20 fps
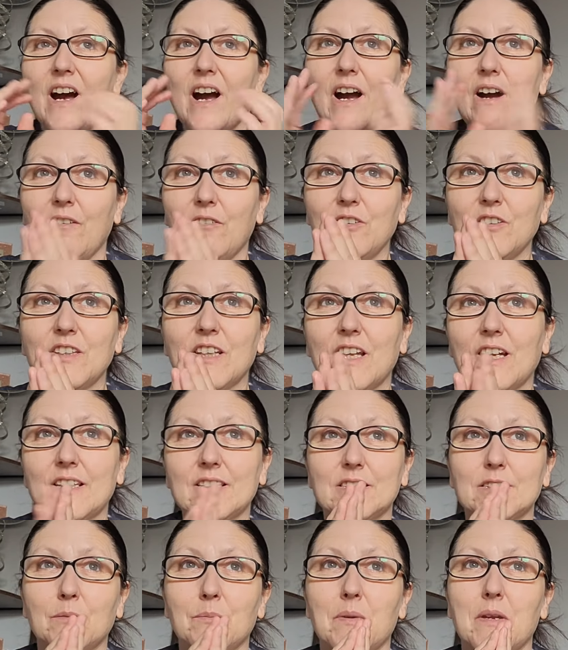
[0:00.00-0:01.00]
I would
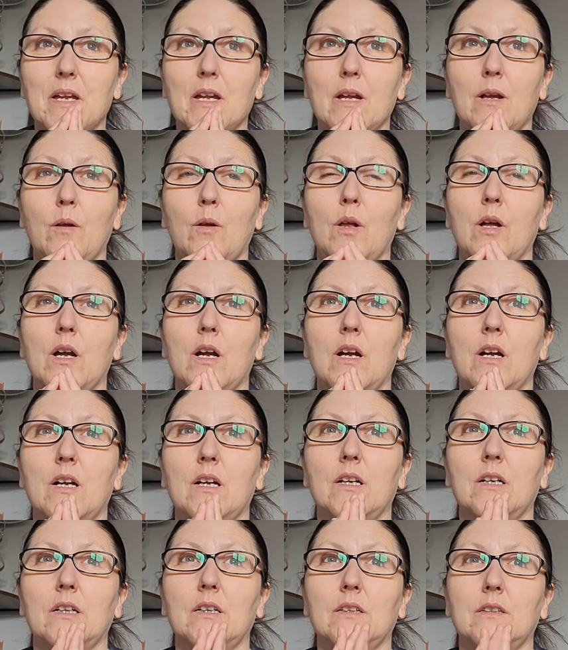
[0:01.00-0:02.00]
like to be able
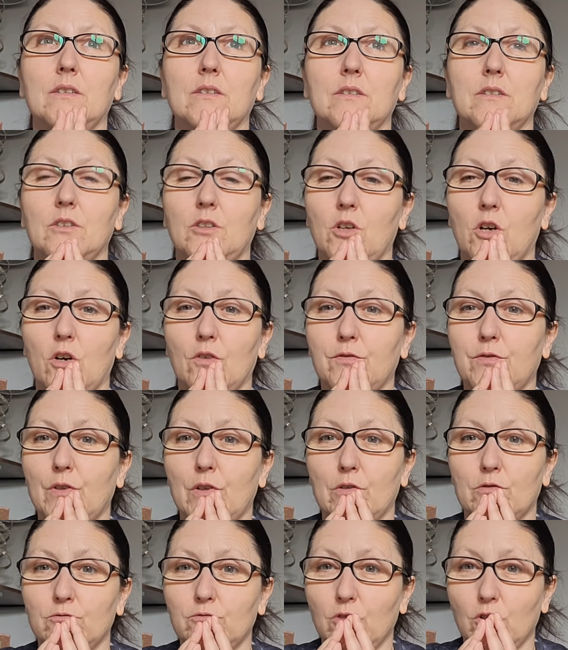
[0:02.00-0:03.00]
to go
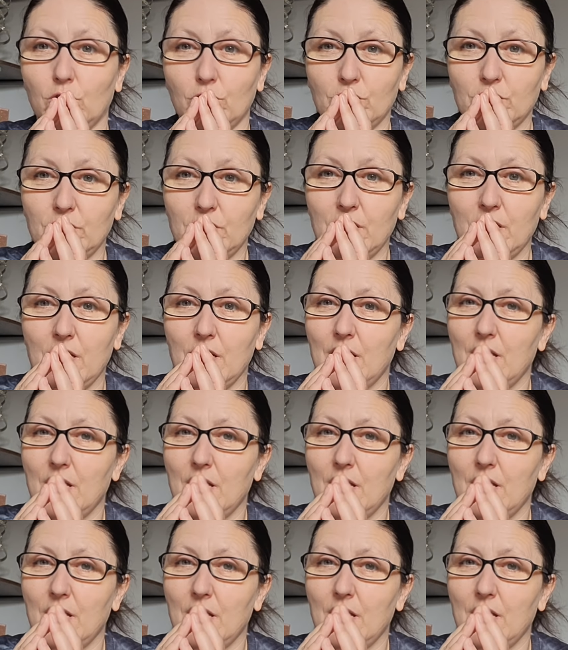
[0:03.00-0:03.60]
for a run.